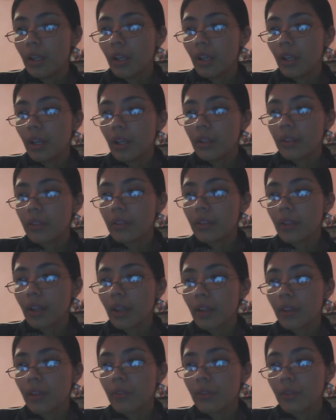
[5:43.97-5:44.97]
And
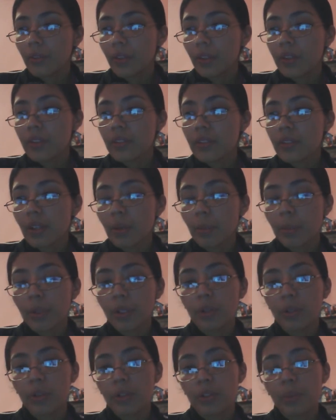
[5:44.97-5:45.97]
the fifth step
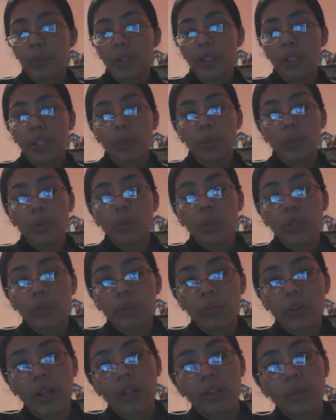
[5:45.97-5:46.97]
includes being able to
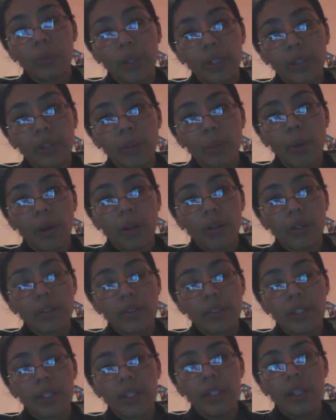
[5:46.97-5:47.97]
evaluate the
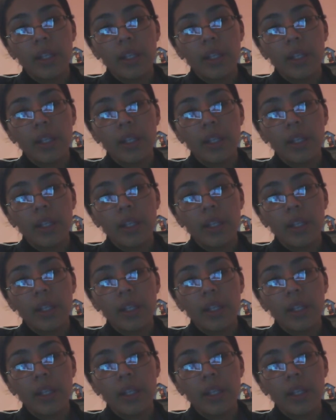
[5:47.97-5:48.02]
policy.